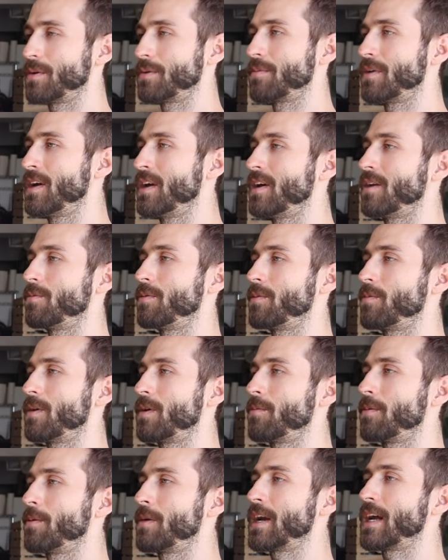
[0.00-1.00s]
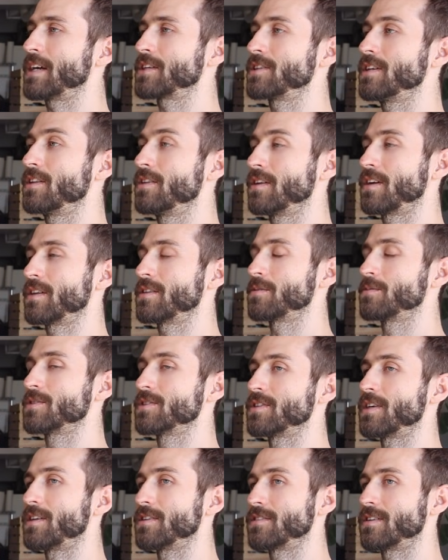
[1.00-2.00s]
and we want to actually look at the
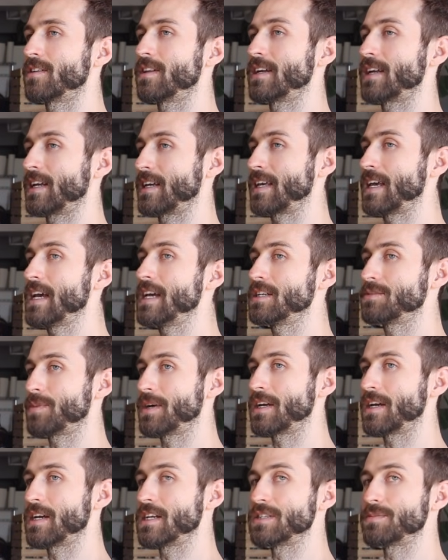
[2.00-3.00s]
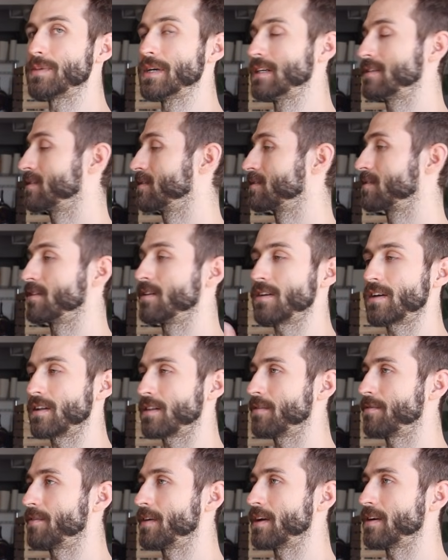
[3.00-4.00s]
results on like a case-by-case basis, look
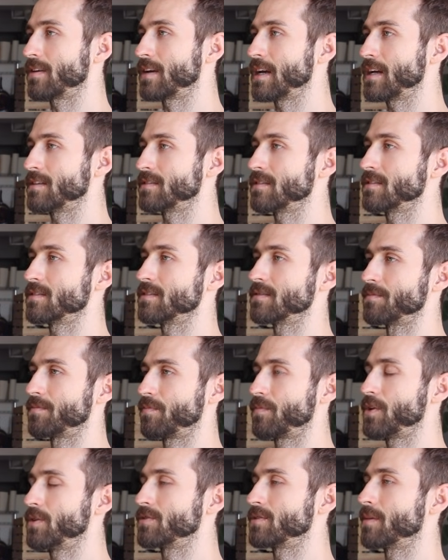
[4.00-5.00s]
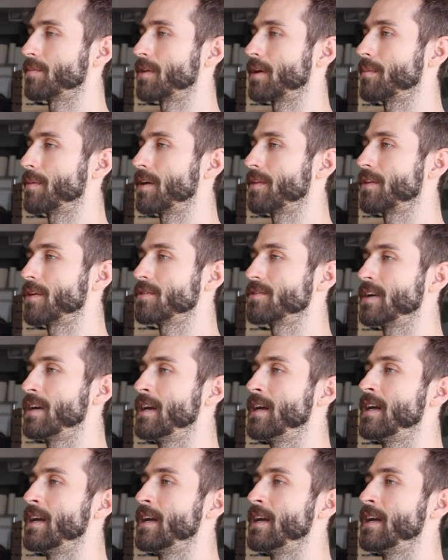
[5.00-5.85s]
at the fail cases and do something about those.